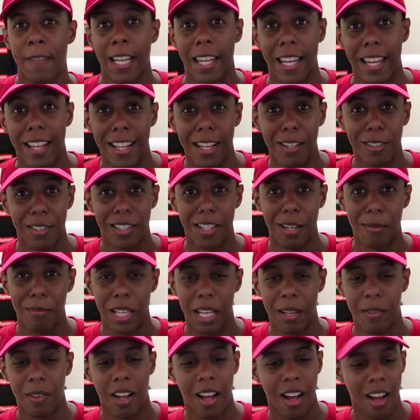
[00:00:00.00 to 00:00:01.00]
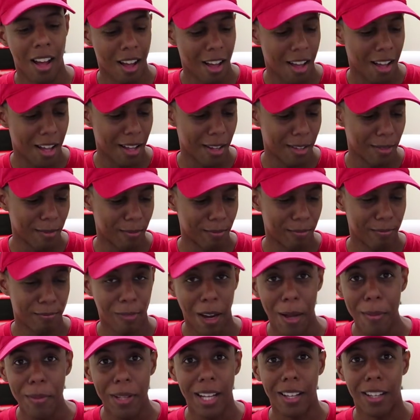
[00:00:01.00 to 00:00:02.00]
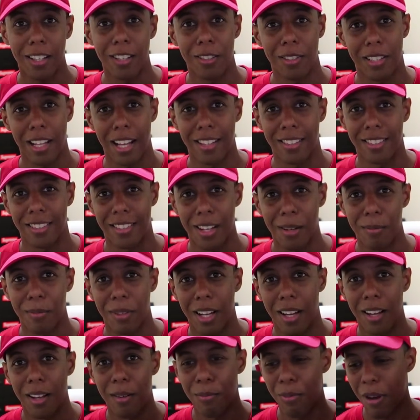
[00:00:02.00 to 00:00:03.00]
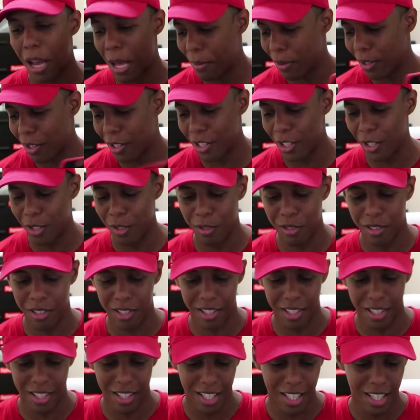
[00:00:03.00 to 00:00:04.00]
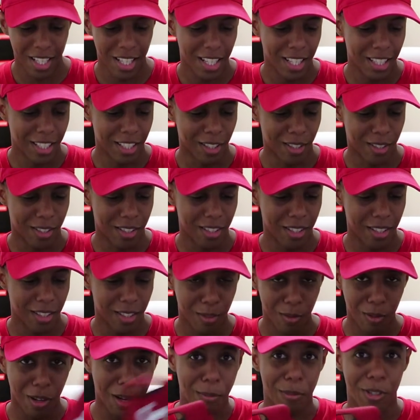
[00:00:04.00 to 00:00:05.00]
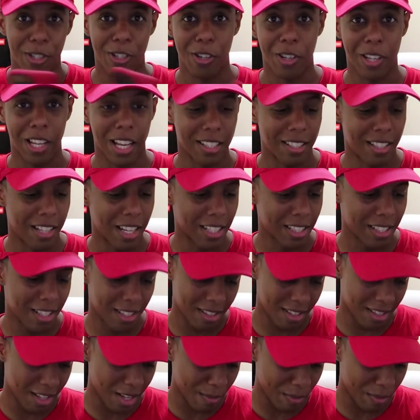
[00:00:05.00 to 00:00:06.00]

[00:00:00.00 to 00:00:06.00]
Okay, that was thumbnail. Um, probably not gonna use that as a thumbnail. Probably gonna use what I'm gonna show you guys next as a